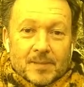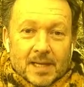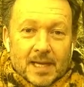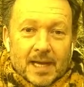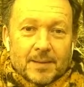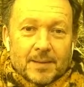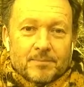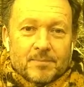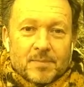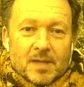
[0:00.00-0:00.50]

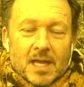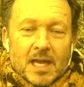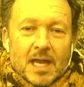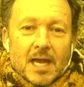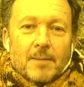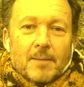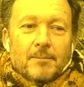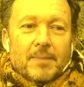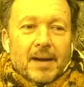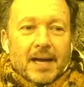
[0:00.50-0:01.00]
Okay.
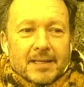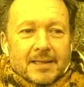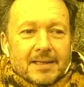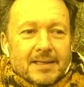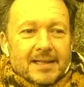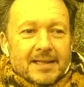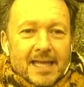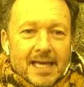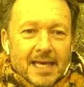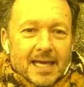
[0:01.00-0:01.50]
But
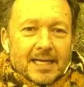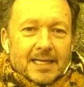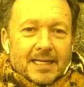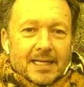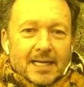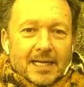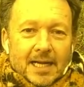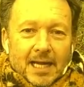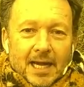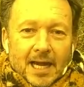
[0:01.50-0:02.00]

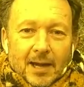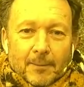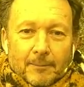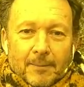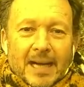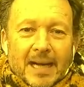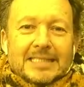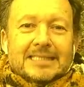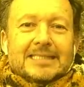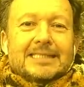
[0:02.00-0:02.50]
then
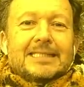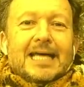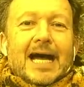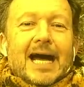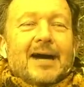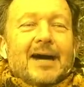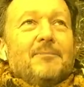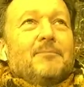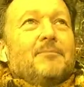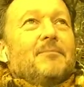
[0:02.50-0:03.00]
by
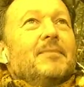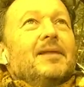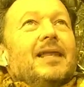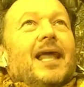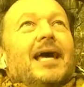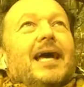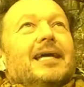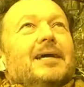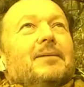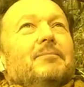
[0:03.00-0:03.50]
some
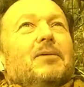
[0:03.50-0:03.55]
like